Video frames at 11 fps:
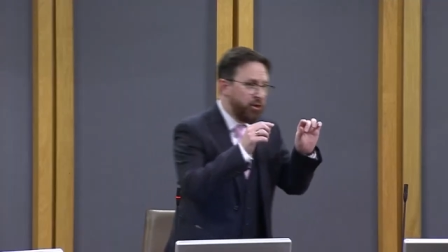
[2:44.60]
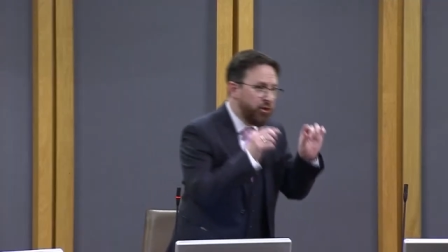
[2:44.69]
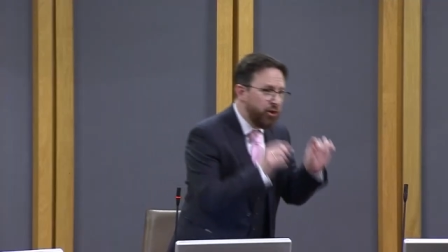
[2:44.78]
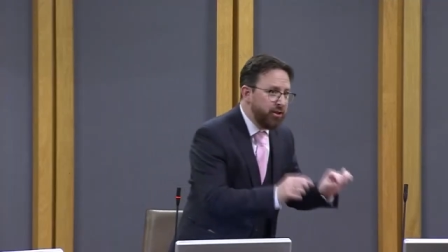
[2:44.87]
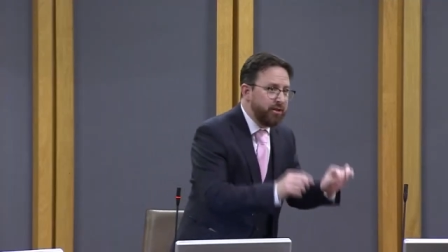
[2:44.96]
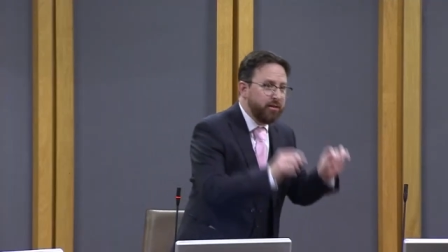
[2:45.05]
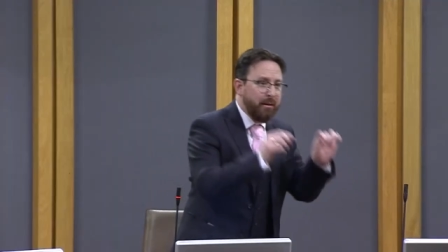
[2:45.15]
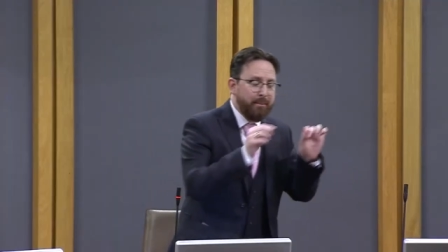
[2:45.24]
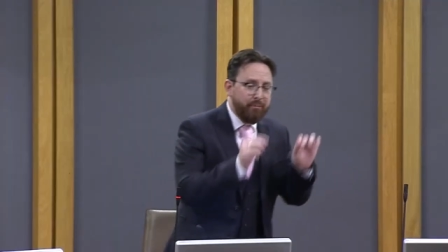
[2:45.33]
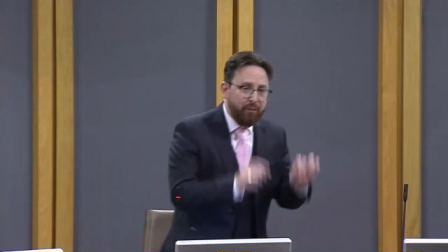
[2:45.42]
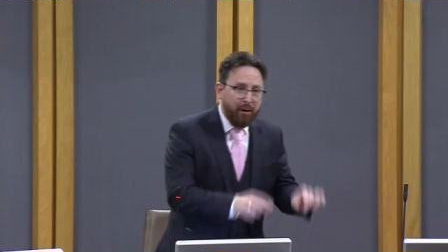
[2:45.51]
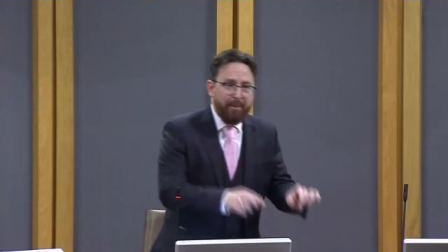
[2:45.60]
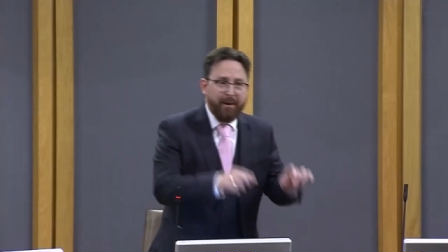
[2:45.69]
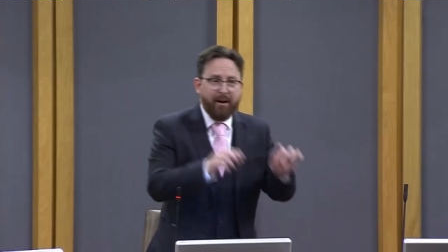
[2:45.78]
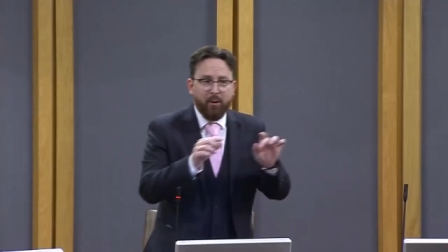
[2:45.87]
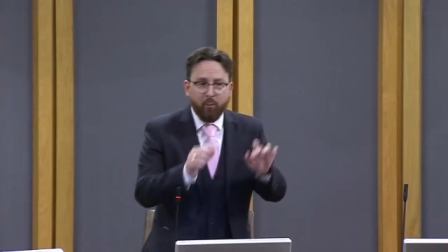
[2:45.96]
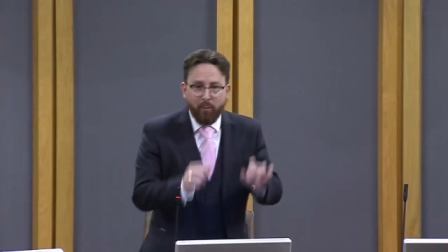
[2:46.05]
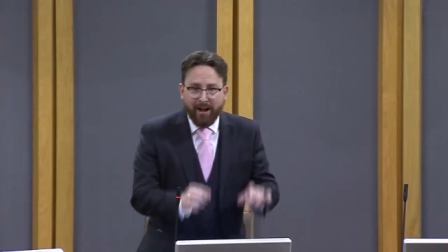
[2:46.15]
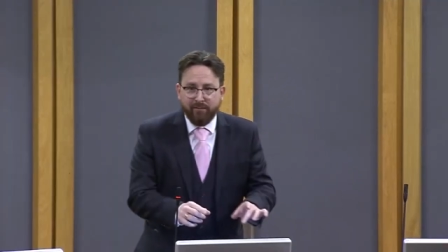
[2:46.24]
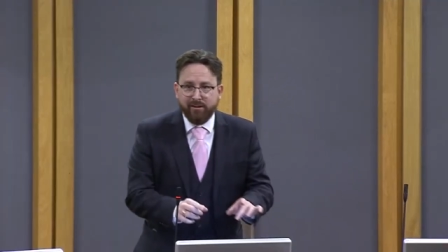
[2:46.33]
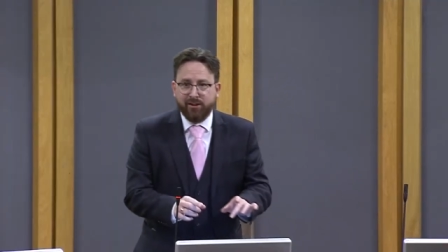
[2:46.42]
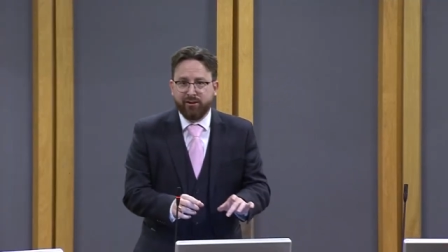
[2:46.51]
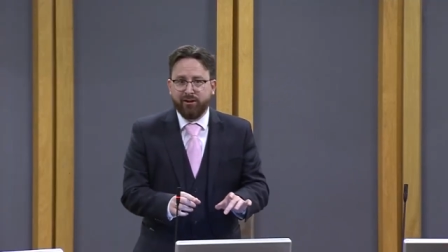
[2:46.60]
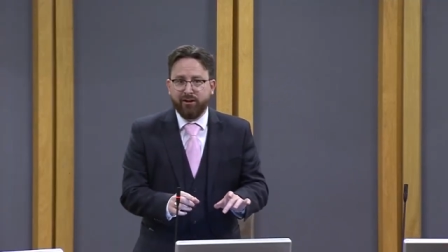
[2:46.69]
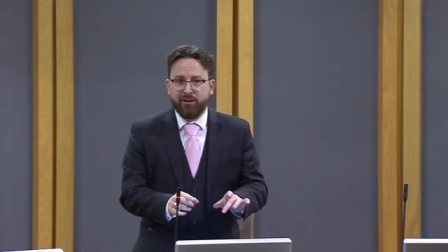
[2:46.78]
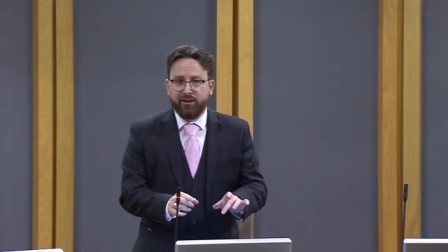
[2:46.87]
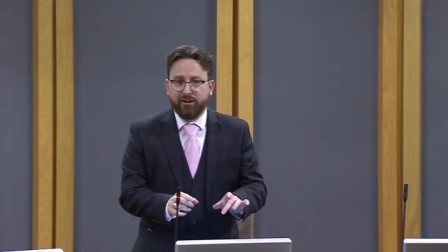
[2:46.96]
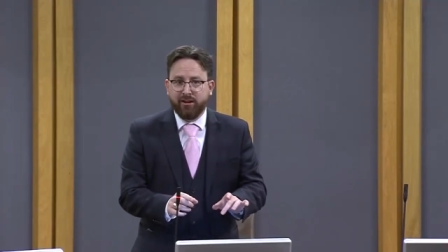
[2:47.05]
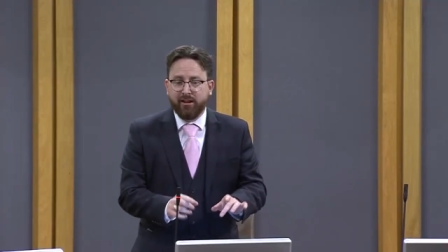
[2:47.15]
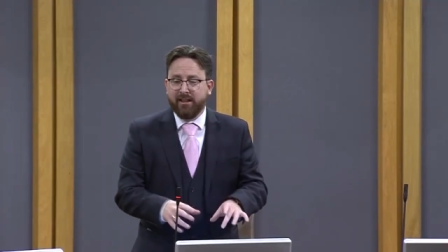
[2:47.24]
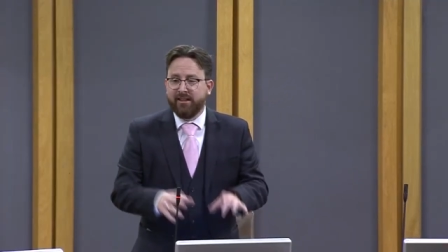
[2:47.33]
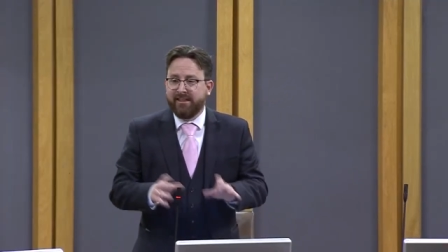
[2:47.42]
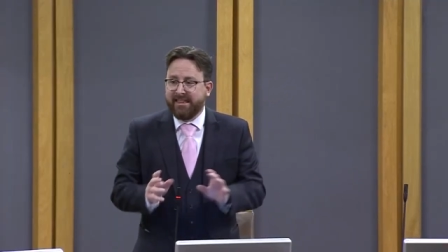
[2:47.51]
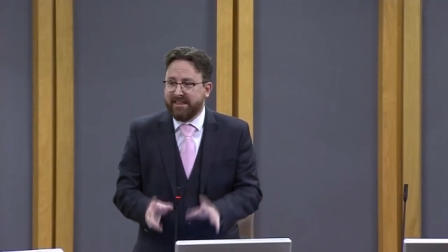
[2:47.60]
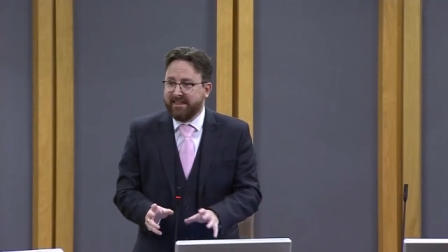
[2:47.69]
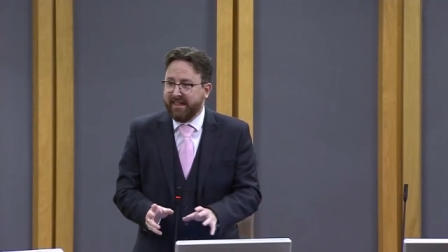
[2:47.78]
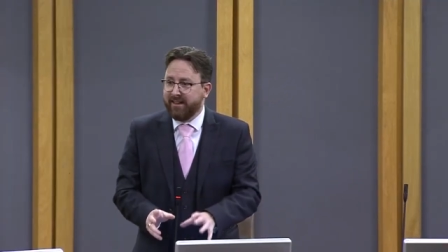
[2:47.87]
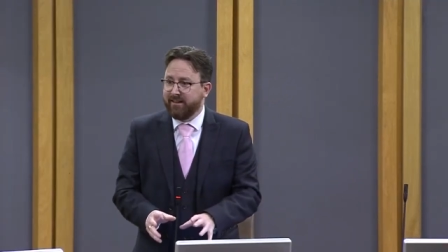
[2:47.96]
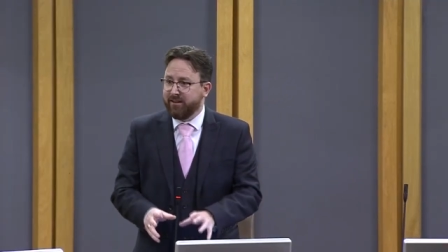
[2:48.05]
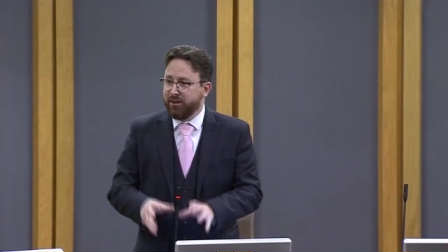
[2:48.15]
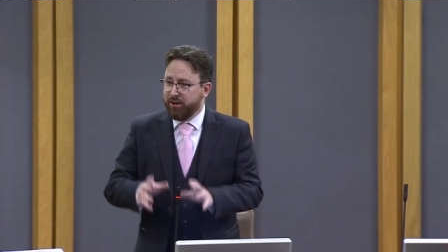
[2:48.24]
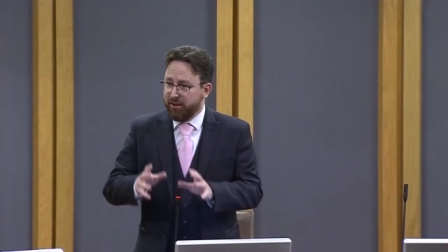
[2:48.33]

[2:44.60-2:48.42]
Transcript: Good, proper, well-researched, detailed,